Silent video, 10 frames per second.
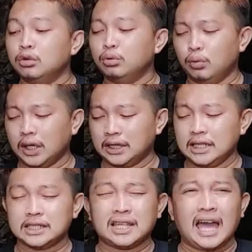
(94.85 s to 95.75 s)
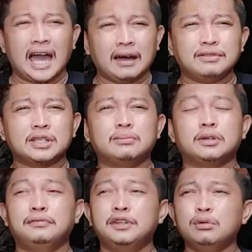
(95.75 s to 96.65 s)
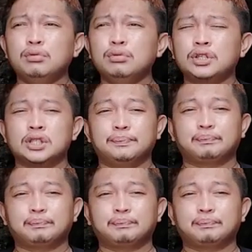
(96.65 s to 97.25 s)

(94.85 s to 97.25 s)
to at least have some reviews